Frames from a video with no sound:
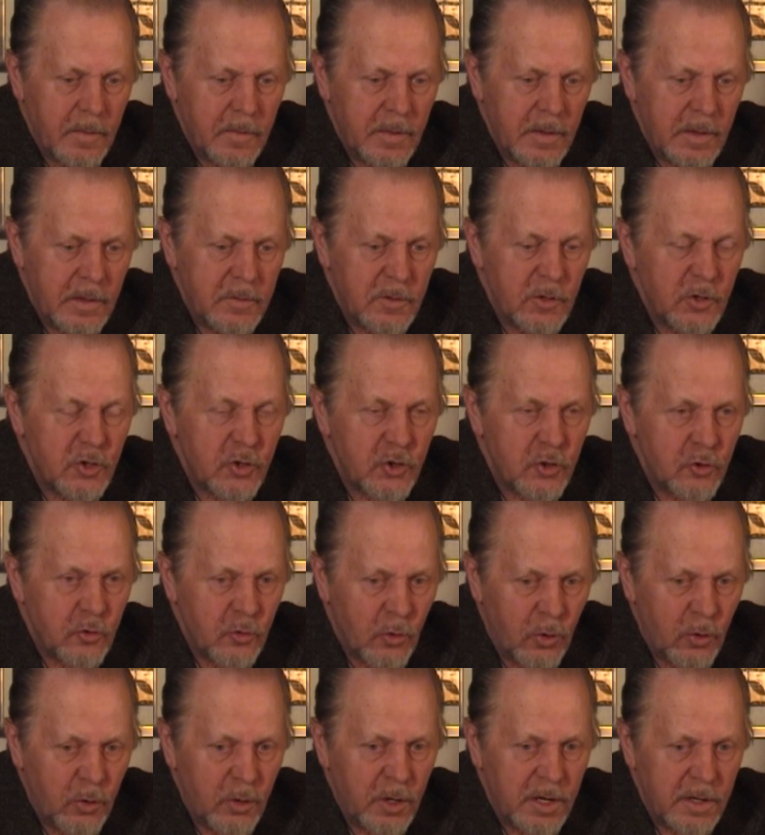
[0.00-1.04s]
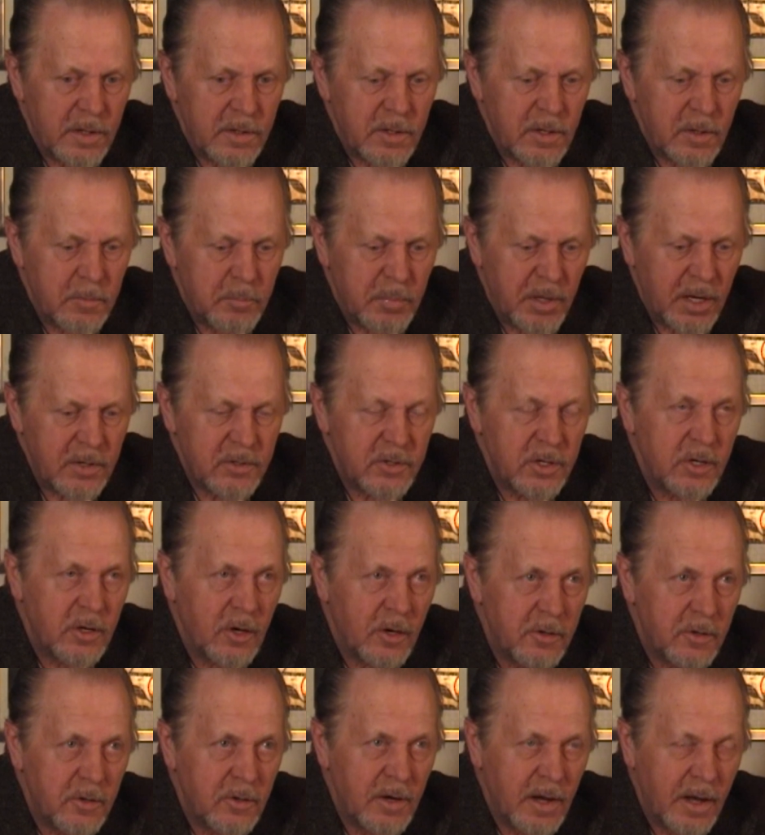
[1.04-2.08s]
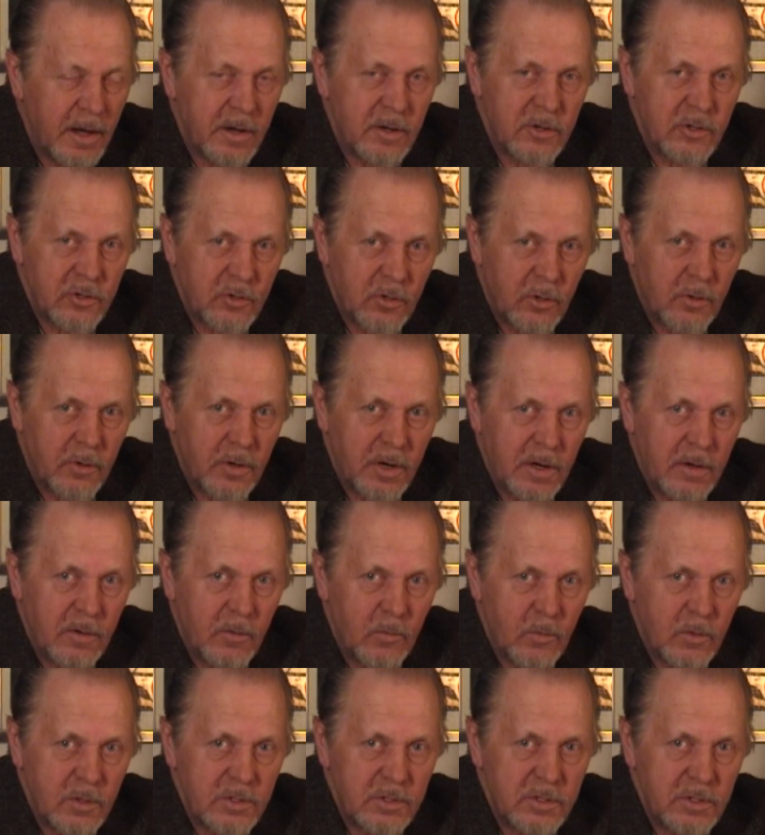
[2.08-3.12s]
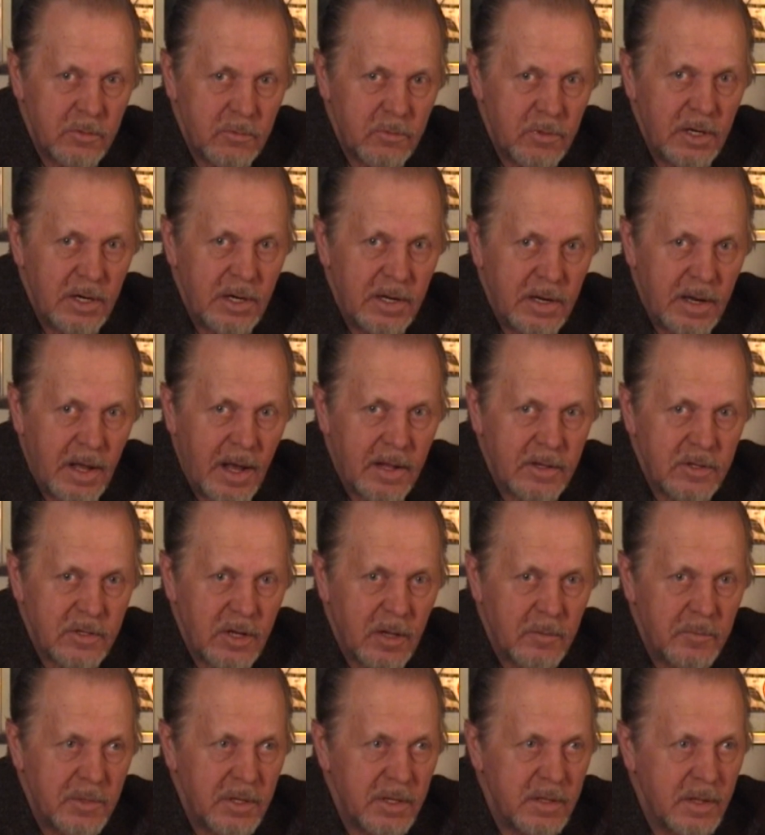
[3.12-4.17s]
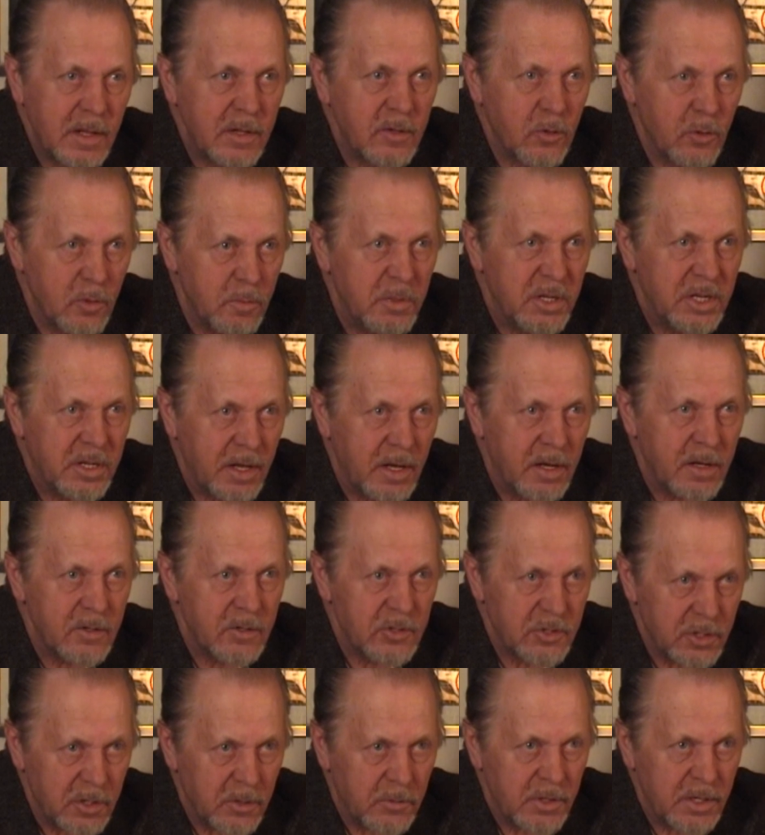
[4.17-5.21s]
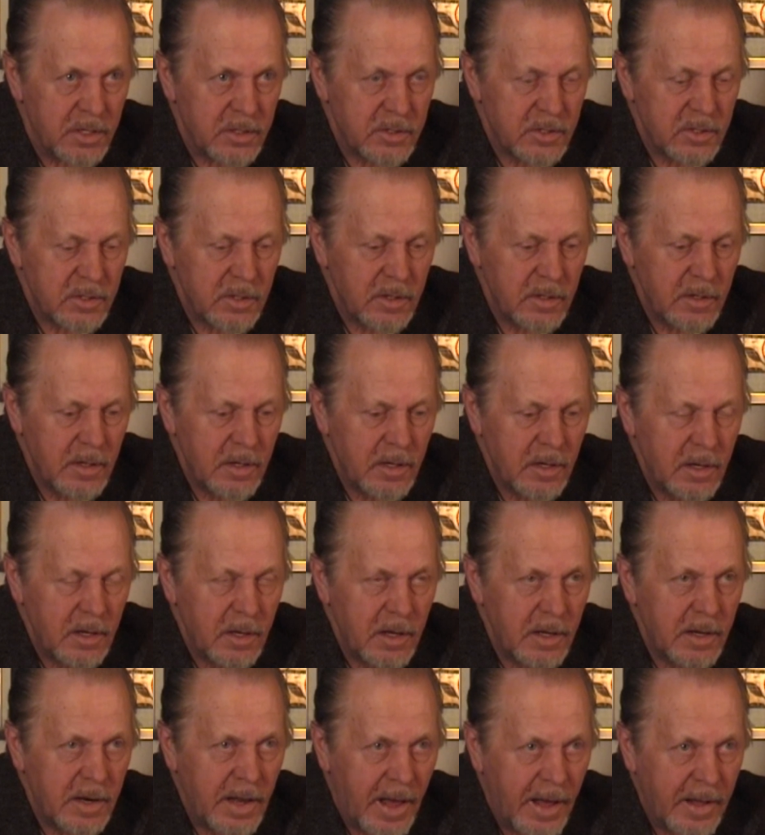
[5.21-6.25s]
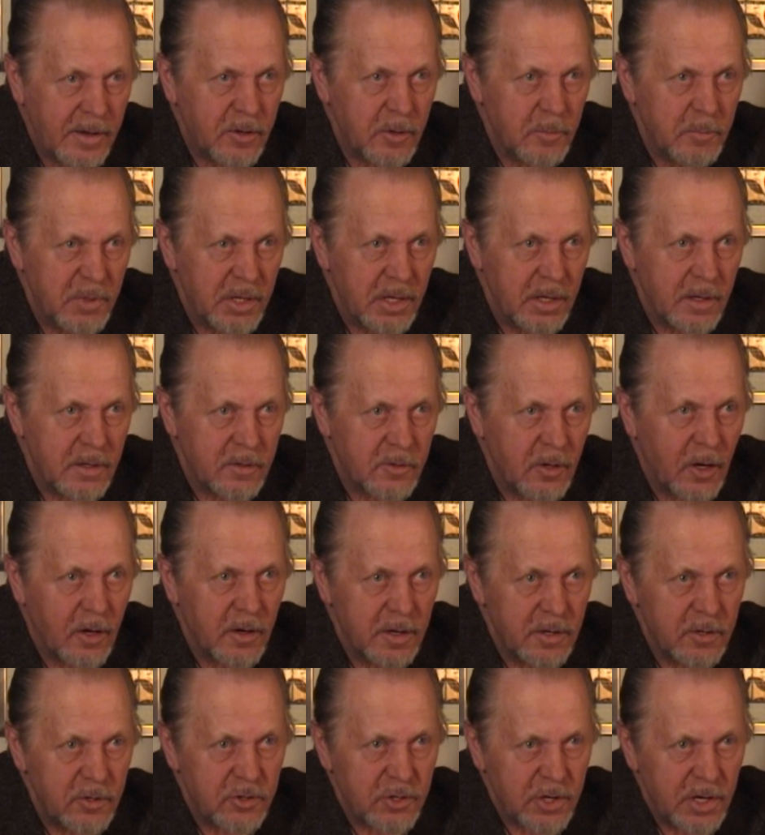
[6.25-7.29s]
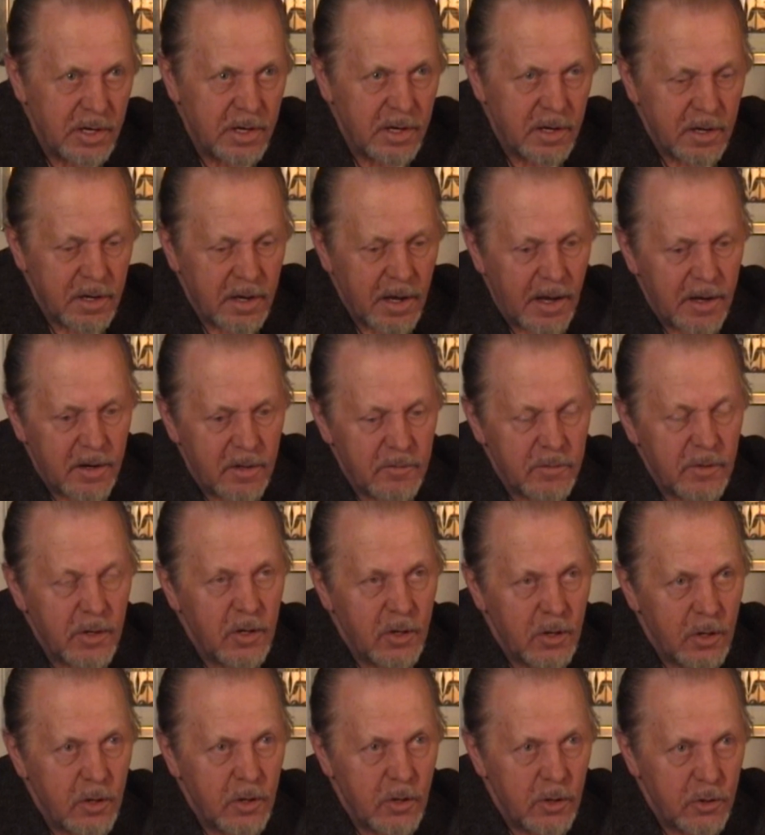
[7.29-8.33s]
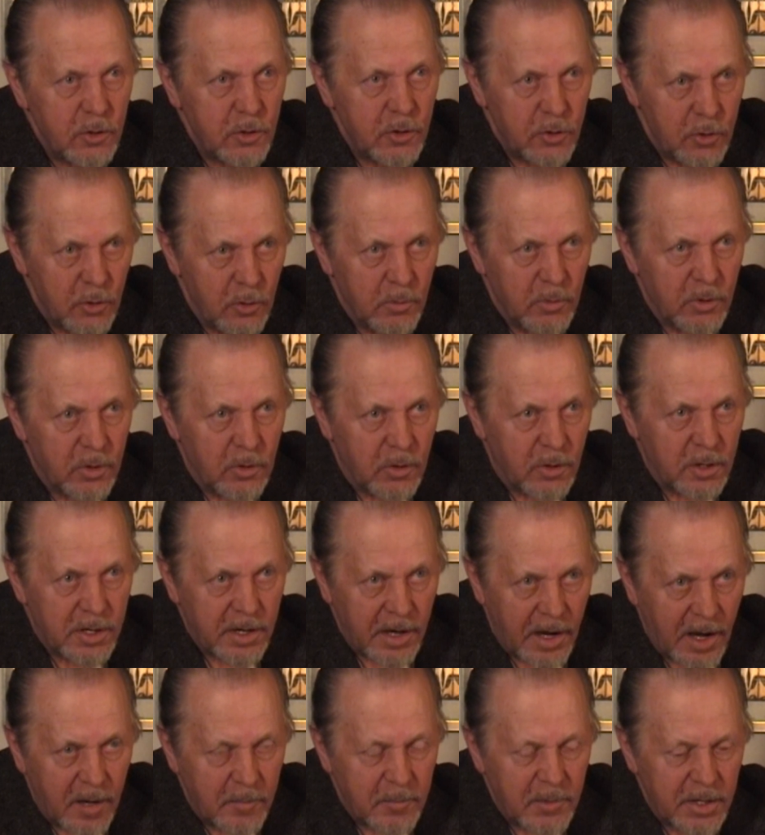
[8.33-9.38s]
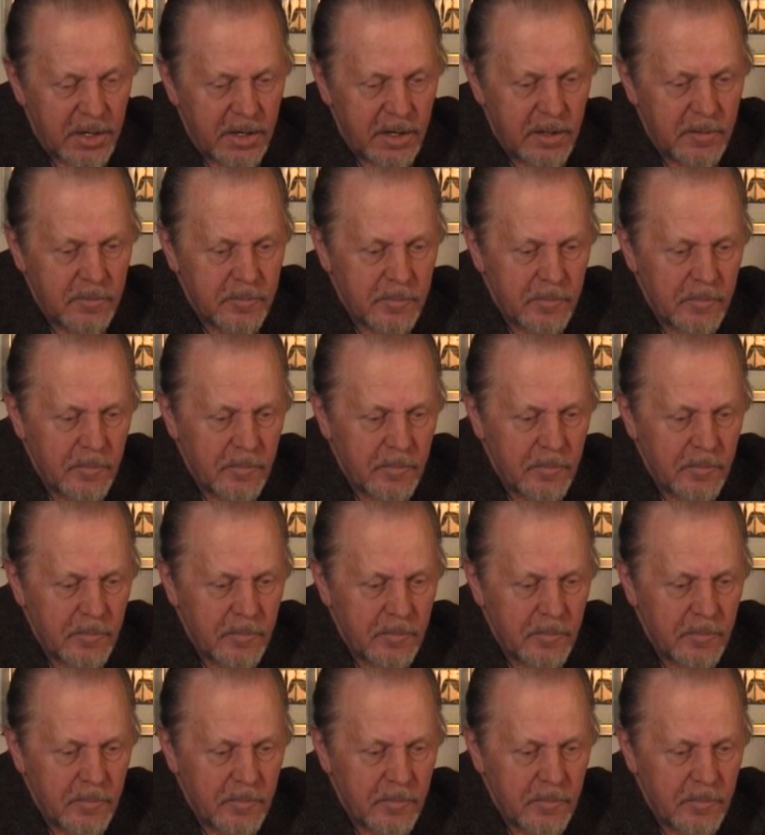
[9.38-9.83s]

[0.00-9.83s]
the, the story, the basic underlying story, was really not something that could be taken serious. It had to be a tongue-in-cheek kind of humor or comedy.